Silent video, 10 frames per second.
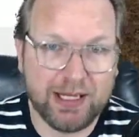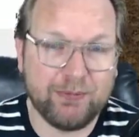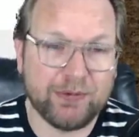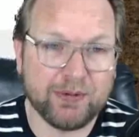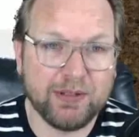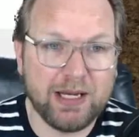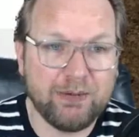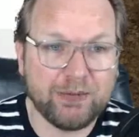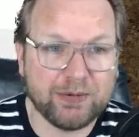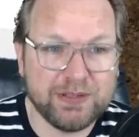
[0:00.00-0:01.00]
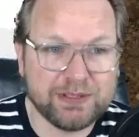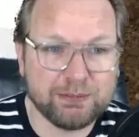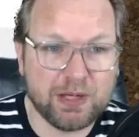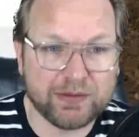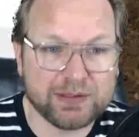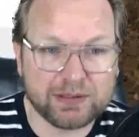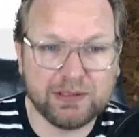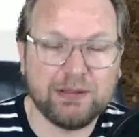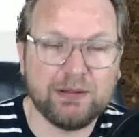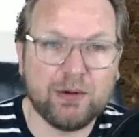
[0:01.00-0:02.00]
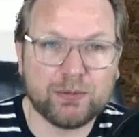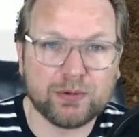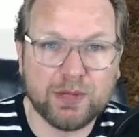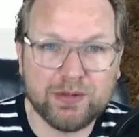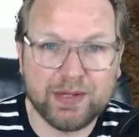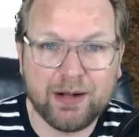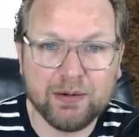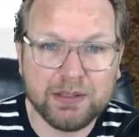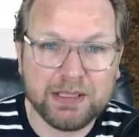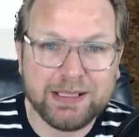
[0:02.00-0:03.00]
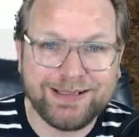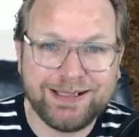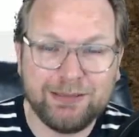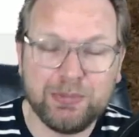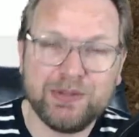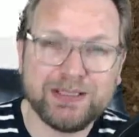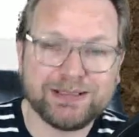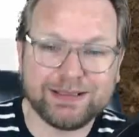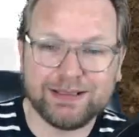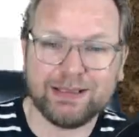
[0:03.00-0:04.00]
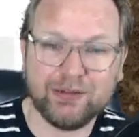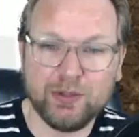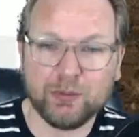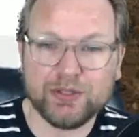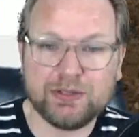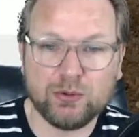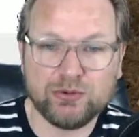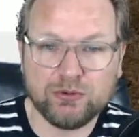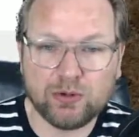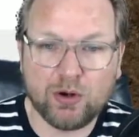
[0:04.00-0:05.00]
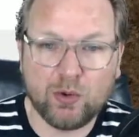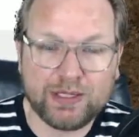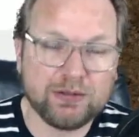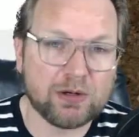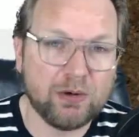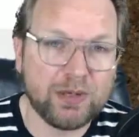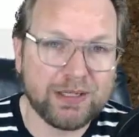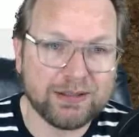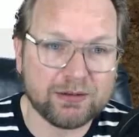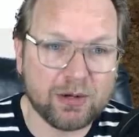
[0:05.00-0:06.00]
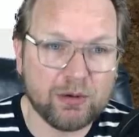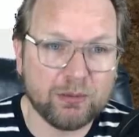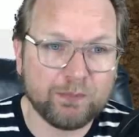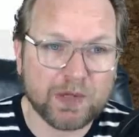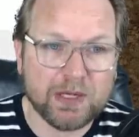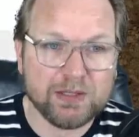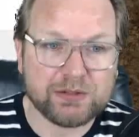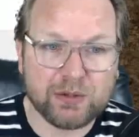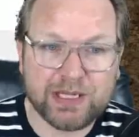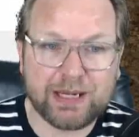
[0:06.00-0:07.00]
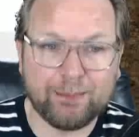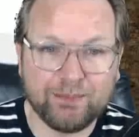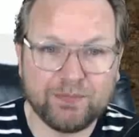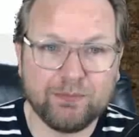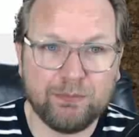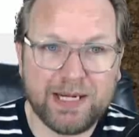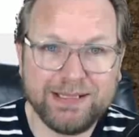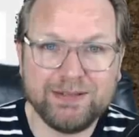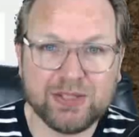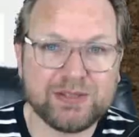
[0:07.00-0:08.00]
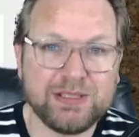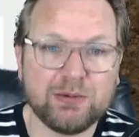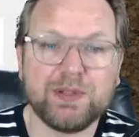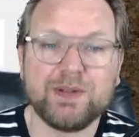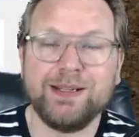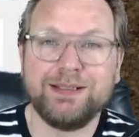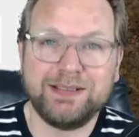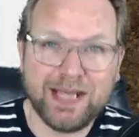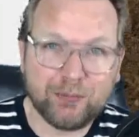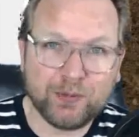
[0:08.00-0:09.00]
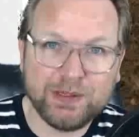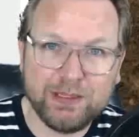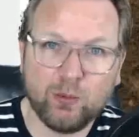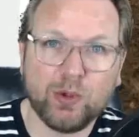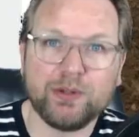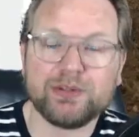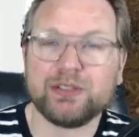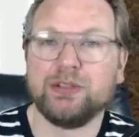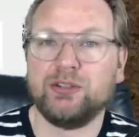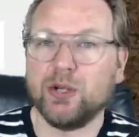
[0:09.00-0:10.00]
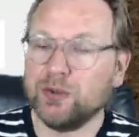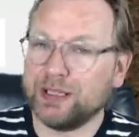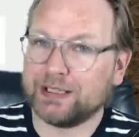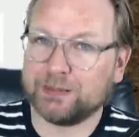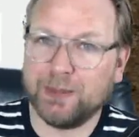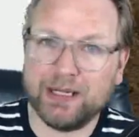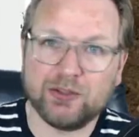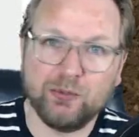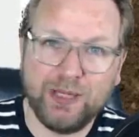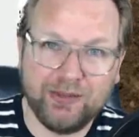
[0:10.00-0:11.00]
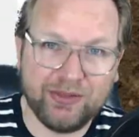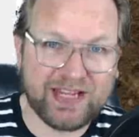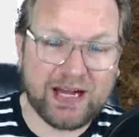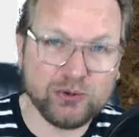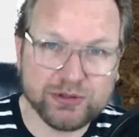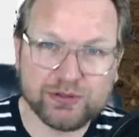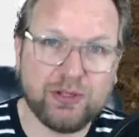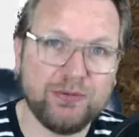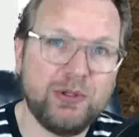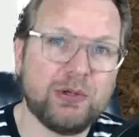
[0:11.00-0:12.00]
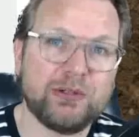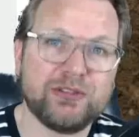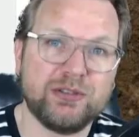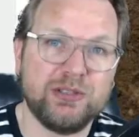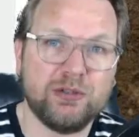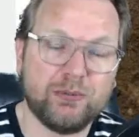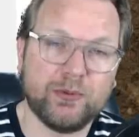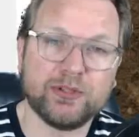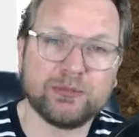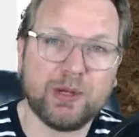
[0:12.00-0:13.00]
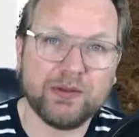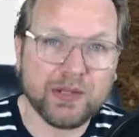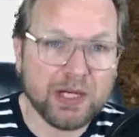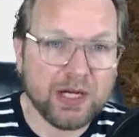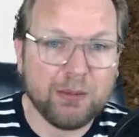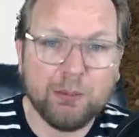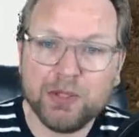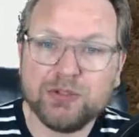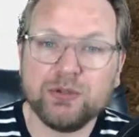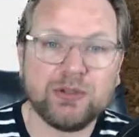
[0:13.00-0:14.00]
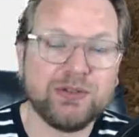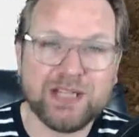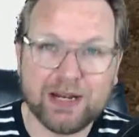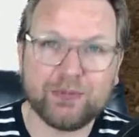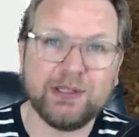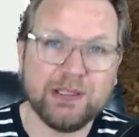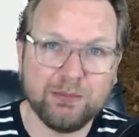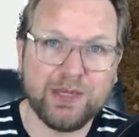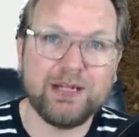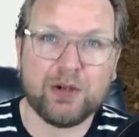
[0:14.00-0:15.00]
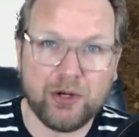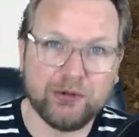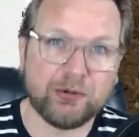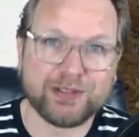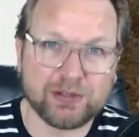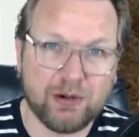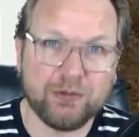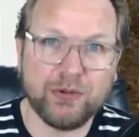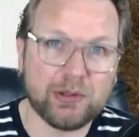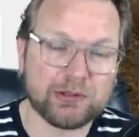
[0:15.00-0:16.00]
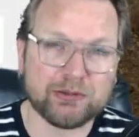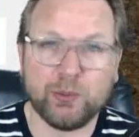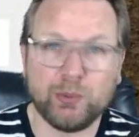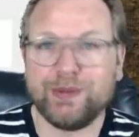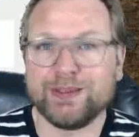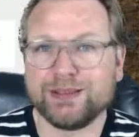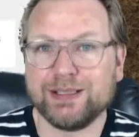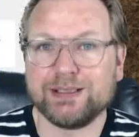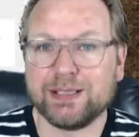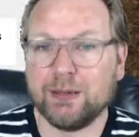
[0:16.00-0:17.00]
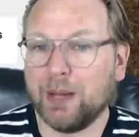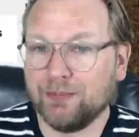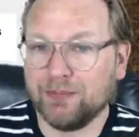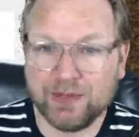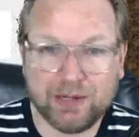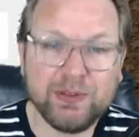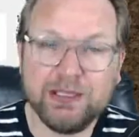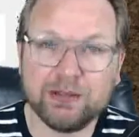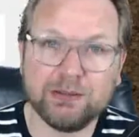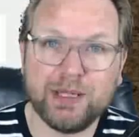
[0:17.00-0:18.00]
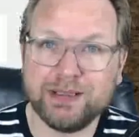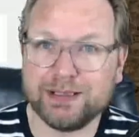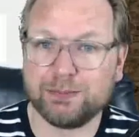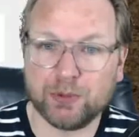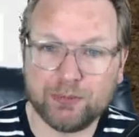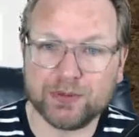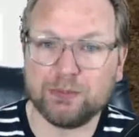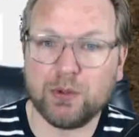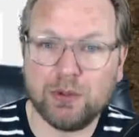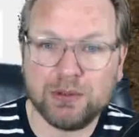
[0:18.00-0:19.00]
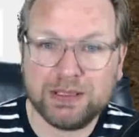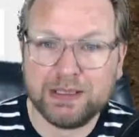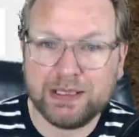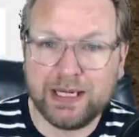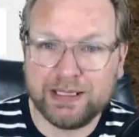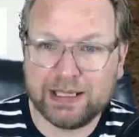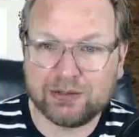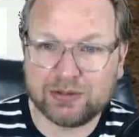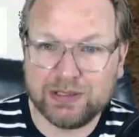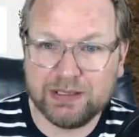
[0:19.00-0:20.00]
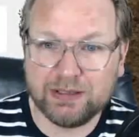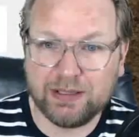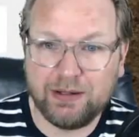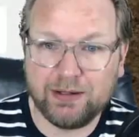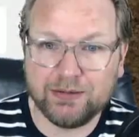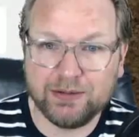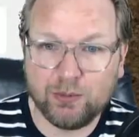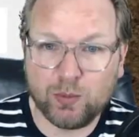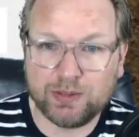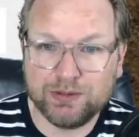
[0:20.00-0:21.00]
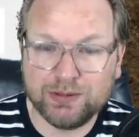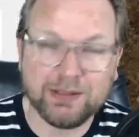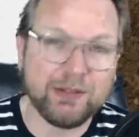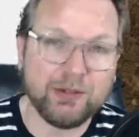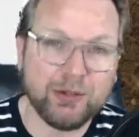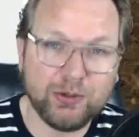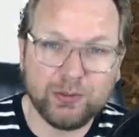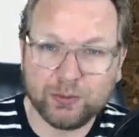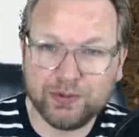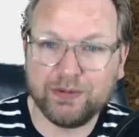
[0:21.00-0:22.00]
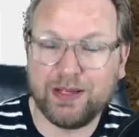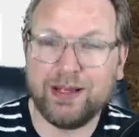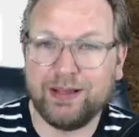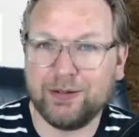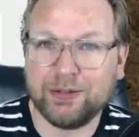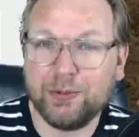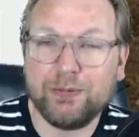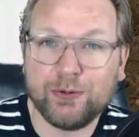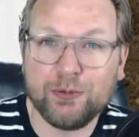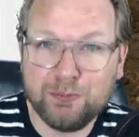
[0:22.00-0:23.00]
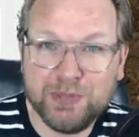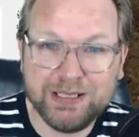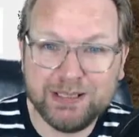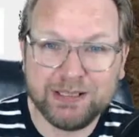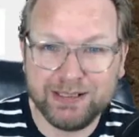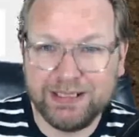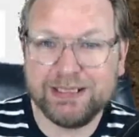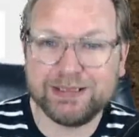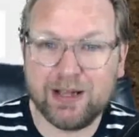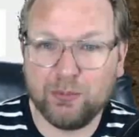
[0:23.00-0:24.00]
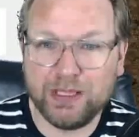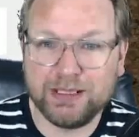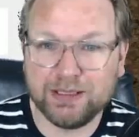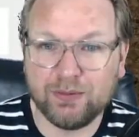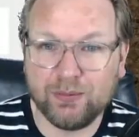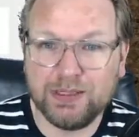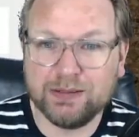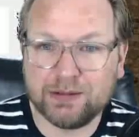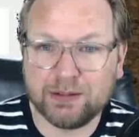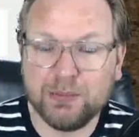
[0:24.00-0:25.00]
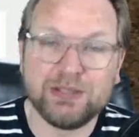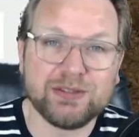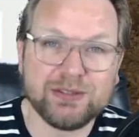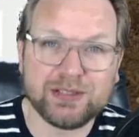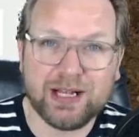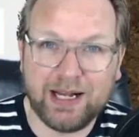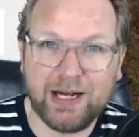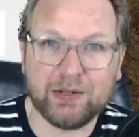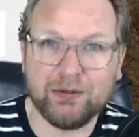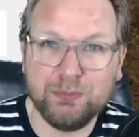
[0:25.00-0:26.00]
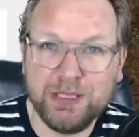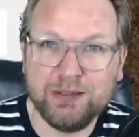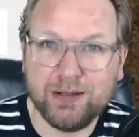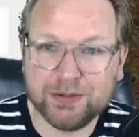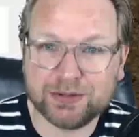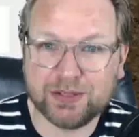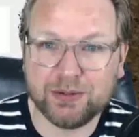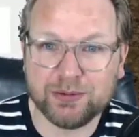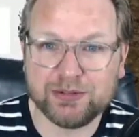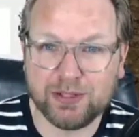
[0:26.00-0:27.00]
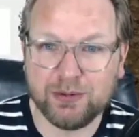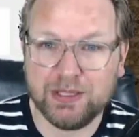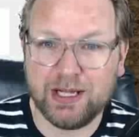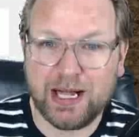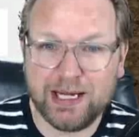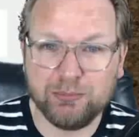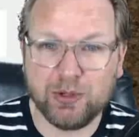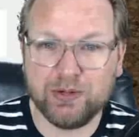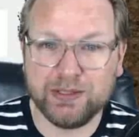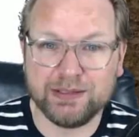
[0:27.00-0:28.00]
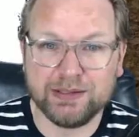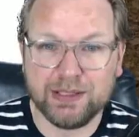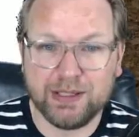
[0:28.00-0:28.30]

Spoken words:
after this month. It's a little over a month now, but this number is going to grow and grow and grow. So yeah, my lead gen secret, it definitely works. Don't expect to make thousands of dollars in your first month, but you could definitely make hundreds of dollars with this system and definitely going to make this profitable. And actually, the one who referred me, he's now making affiliate commissions out of me also. So I brought in